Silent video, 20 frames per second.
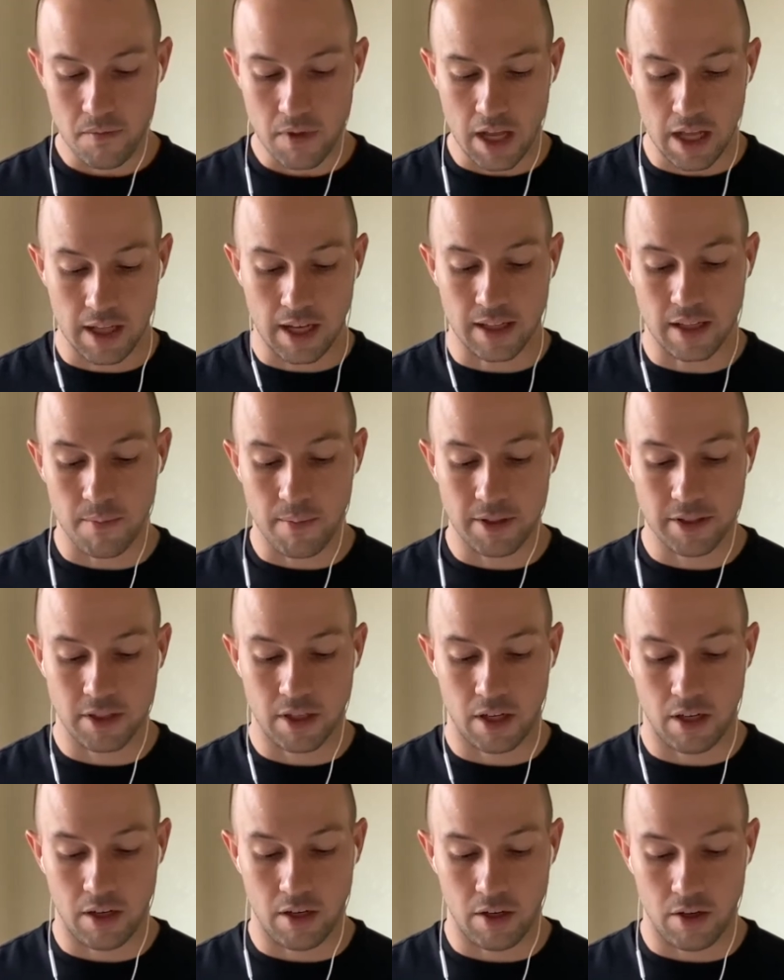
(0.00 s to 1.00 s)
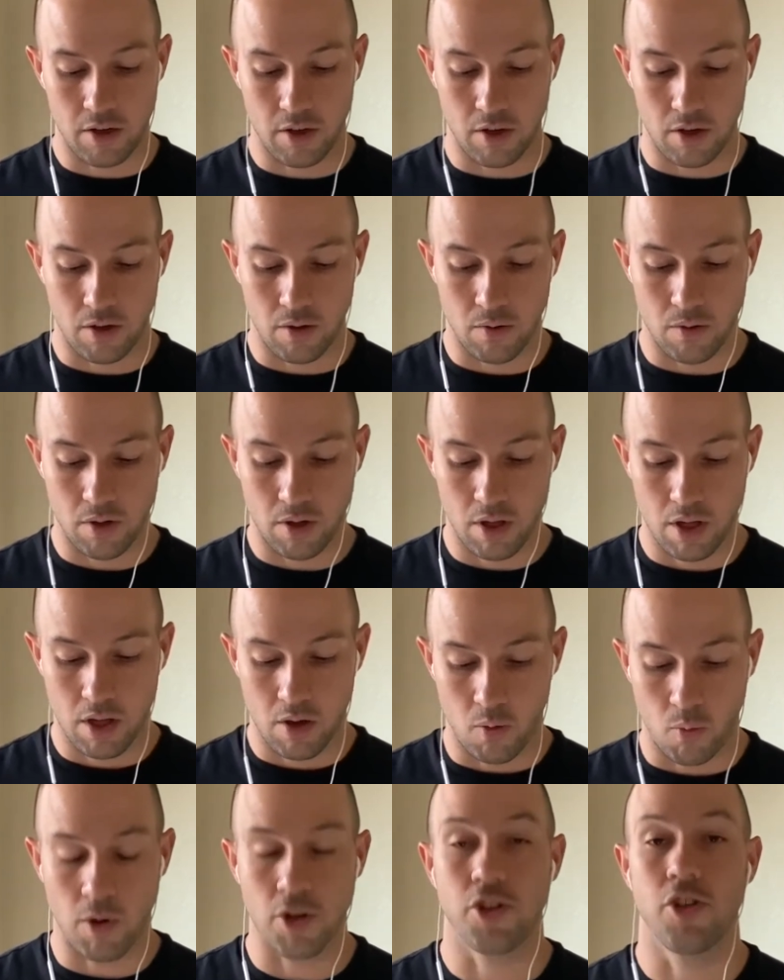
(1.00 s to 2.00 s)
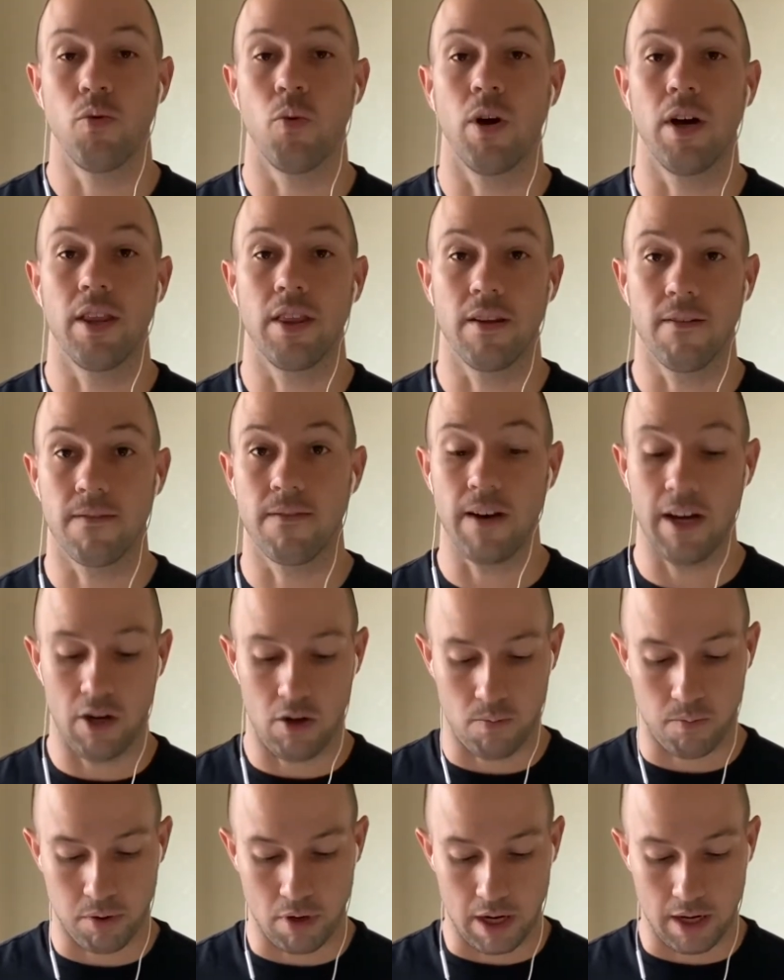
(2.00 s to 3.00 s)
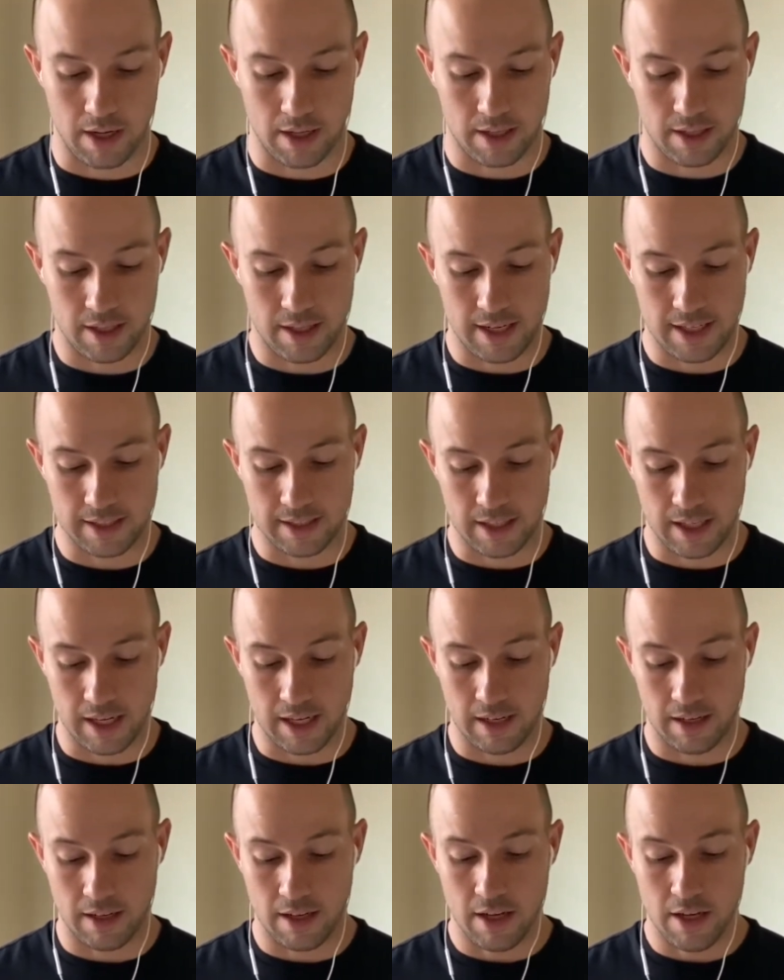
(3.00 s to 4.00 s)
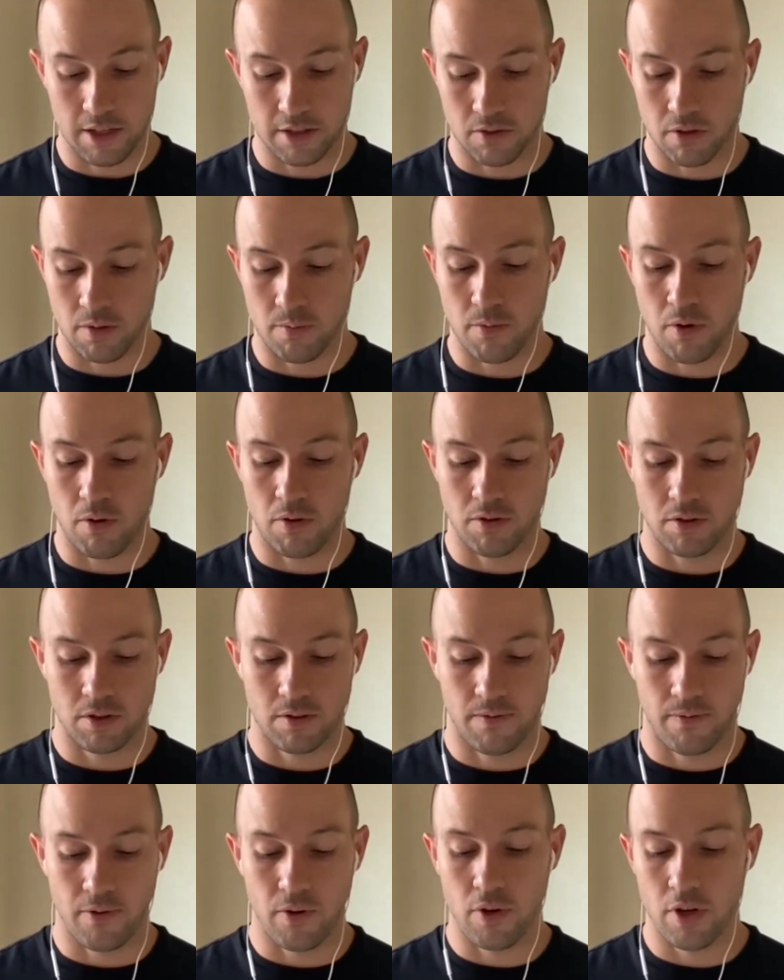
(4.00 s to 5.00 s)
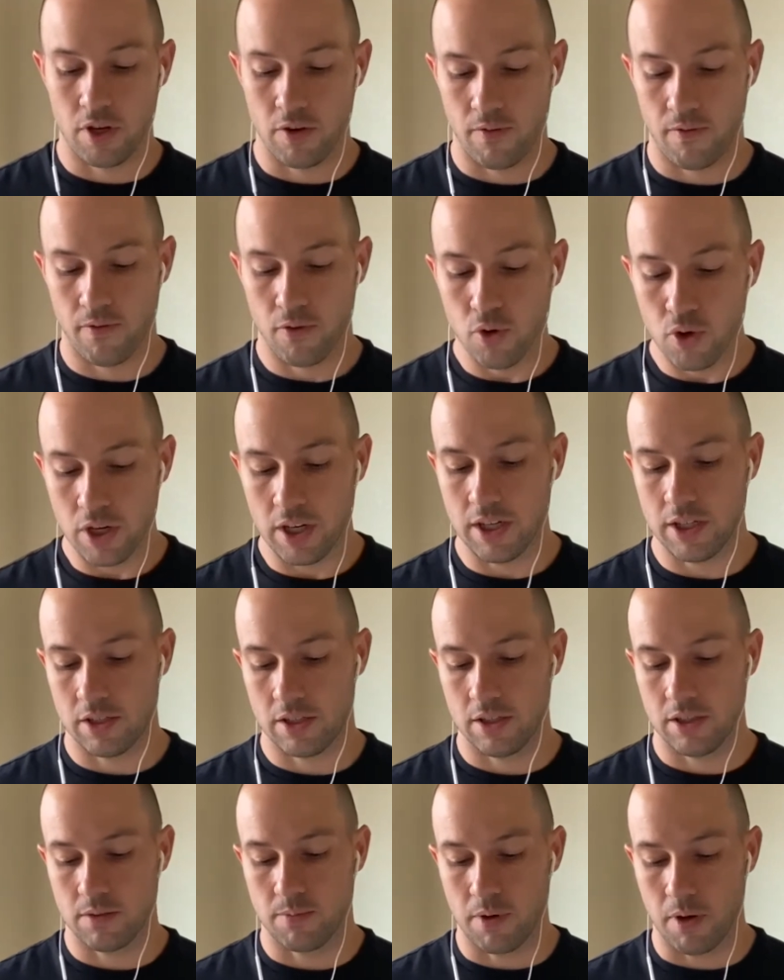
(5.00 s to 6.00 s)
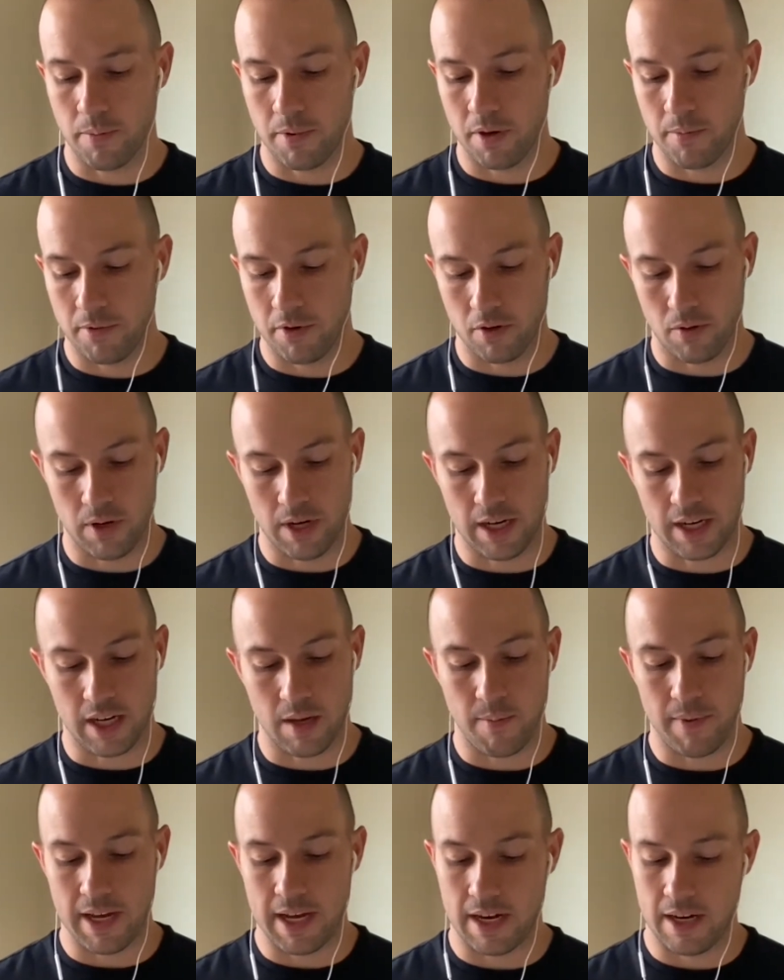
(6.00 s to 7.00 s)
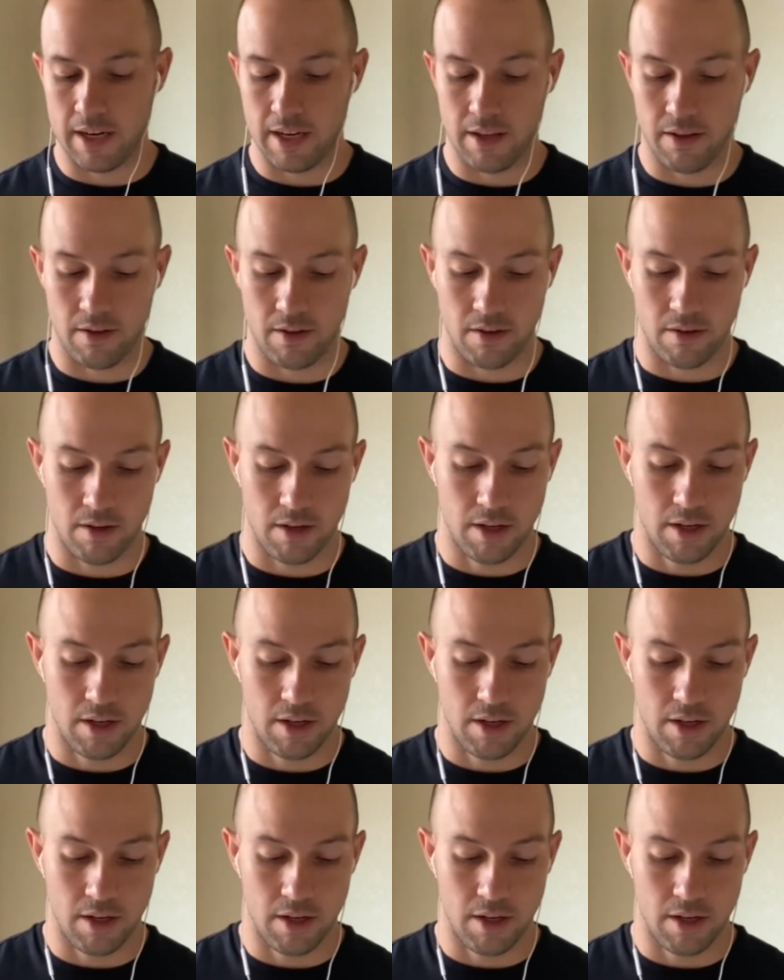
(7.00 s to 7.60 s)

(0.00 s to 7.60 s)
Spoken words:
a lot depends on, what you want the final product to taste like. So with most fruit additions, pumpkin puree can be added either